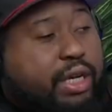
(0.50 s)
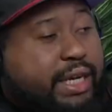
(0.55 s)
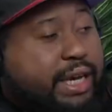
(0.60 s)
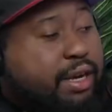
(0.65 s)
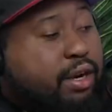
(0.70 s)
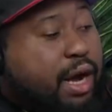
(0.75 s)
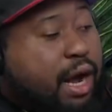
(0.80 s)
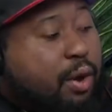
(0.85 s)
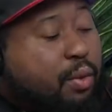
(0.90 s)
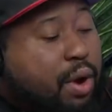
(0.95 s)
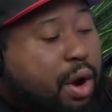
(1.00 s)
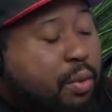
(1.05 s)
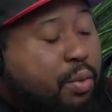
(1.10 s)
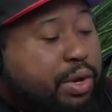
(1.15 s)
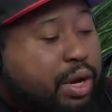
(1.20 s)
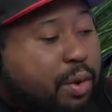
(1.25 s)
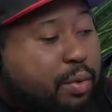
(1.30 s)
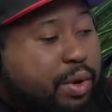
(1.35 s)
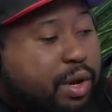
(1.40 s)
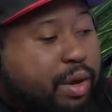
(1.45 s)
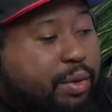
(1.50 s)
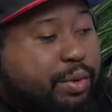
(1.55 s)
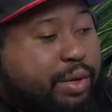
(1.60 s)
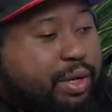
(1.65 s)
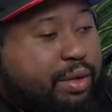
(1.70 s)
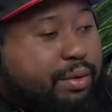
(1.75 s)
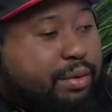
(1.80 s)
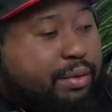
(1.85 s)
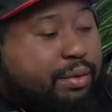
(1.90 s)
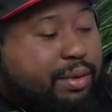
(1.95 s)
to get on, I
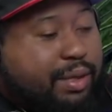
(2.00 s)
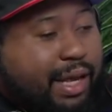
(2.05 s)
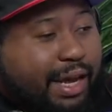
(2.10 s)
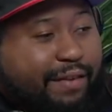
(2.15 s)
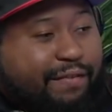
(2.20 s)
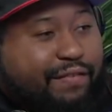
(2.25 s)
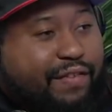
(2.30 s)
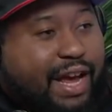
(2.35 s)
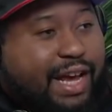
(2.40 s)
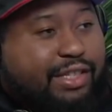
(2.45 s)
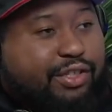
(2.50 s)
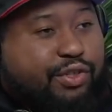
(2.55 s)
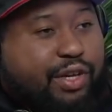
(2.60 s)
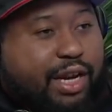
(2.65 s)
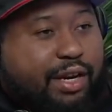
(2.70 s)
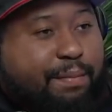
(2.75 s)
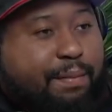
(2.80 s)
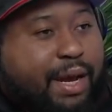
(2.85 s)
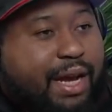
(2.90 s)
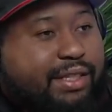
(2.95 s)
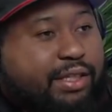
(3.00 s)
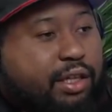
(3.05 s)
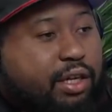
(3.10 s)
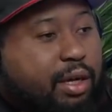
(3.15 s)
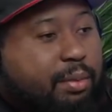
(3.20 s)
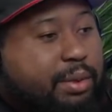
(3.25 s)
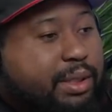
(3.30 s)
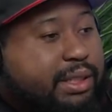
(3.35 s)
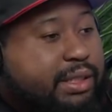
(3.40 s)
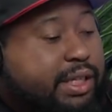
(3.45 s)
want to like fast track past a
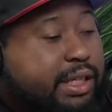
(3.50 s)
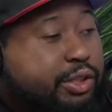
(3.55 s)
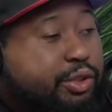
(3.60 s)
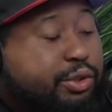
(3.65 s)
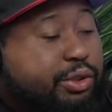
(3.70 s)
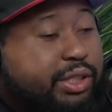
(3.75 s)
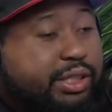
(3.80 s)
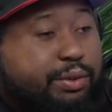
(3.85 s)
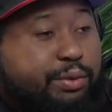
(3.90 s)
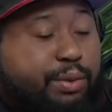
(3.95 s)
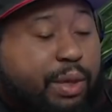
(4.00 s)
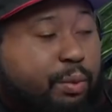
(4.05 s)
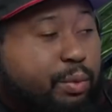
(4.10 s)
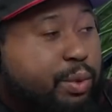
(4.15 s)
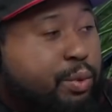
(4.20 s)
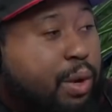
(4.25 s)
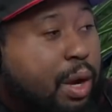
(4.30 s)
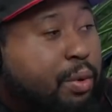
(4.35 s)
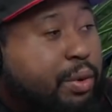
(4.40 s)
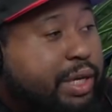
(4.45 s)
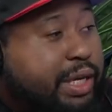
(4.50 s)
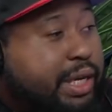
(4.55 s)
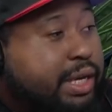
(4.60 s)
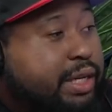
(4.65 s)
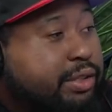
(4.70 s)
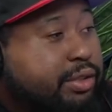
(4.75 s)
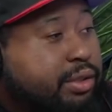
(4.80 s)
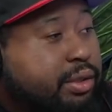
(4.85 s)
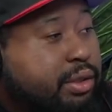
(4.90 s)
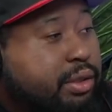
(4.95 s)
couple of these issues because I want to get
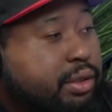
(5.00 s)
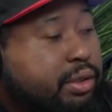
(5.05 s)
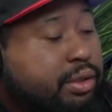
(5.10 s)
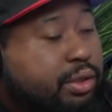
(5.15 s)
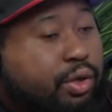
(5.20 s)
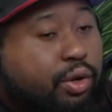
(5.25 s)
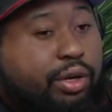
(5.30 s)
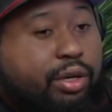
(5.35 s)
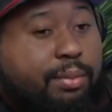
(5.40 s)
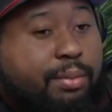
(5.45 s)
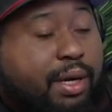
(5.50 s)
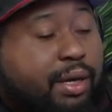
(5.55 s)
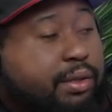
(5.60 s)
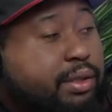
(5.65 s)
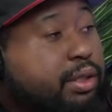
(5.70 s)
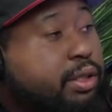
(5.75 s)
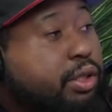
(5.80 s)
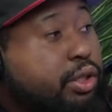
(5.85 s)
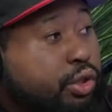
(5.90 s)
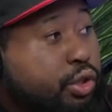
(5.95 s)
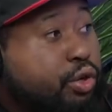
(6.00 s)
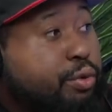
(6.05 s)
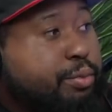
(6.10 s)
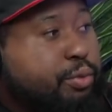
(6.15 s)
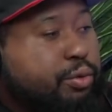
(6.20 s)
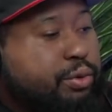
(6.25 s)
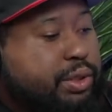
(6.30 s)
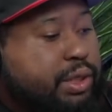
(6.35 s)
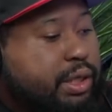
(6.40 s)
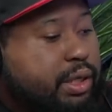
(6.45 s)
into talking about your
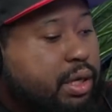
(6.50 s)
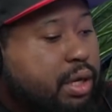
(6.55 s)
music,